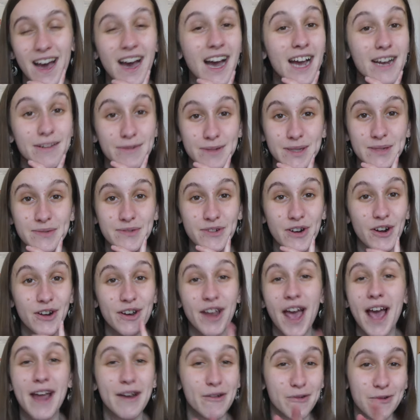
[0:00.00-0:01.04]
I was
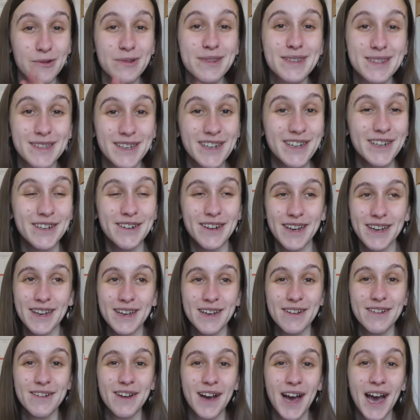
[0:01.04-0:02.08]
wrong. And also,
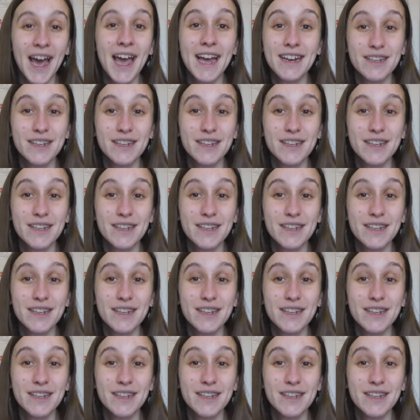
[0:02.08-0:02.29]
I